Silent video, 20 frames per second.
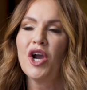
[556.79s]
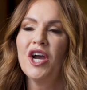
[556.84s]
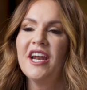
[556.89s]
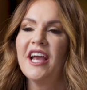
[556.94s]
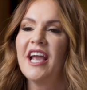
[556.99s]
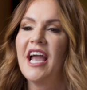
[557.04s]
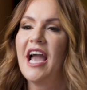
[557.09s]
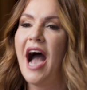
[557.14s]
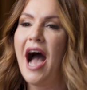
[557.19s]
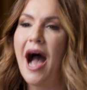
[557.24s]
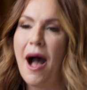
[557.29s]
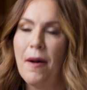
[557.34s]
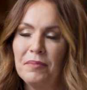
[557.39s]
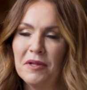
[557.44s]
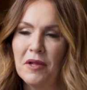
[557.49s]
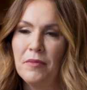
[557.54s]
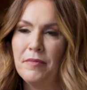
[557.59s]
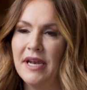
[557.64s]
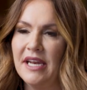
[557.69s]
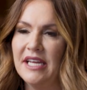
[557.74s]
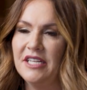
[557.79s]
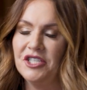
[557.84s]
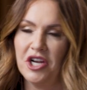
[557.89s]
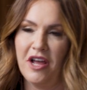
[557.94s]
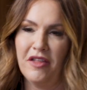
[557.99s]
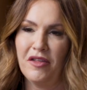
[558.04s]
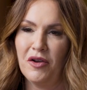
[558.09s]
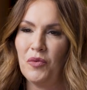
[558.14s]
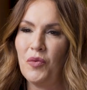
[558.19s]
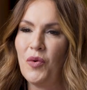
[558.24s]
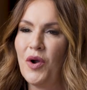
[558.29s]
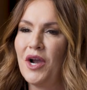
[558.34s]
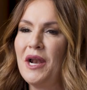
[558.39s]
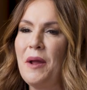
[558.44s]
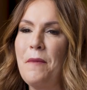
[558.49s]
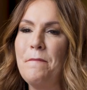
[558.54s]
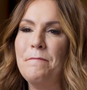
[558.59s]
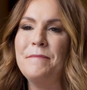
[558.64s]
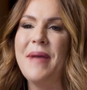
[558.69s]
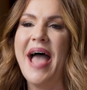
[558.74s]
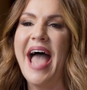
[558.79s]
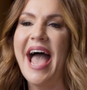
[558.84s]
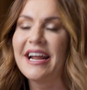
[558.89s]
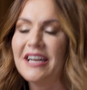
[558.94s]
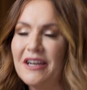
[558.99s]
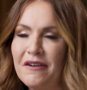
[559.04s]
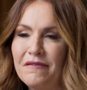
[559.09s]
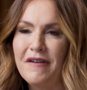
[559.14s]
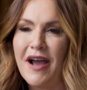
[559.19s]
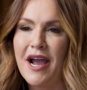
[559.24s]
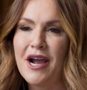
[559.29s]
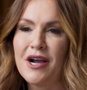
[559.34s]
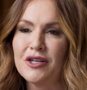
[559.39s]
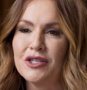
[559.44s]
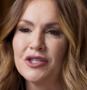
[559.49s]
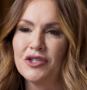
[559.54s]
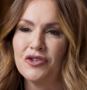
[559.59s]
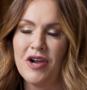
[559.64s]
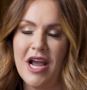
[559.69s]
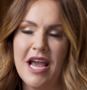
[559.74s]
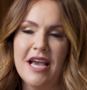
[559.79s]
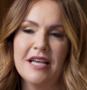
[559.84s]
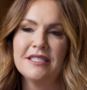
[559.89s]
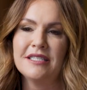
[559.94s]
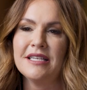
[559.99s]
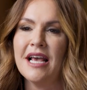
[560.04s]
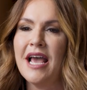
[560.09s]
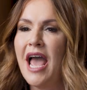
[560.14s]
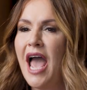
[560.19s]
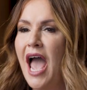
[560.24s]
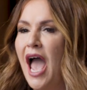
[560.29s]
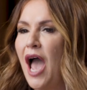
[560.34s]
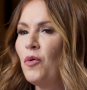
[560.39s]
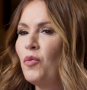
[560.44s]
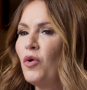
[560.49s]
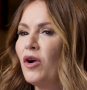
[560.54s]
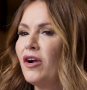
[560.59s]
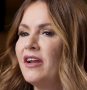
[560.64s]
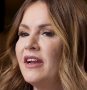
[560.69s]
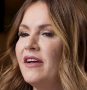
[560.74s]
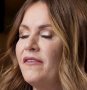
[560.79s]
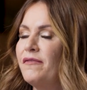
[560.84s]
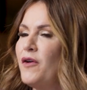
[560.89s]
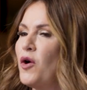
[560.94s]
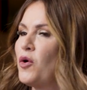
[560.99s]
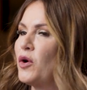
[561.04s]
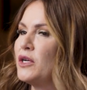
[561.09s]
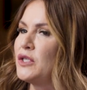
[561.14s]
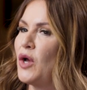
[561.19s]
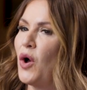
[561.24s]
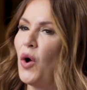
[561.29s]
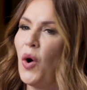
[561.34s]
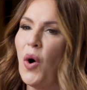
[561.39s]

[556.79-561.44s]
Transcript: going to complement each other. We're going to magnify our strengths, and we're going to focus a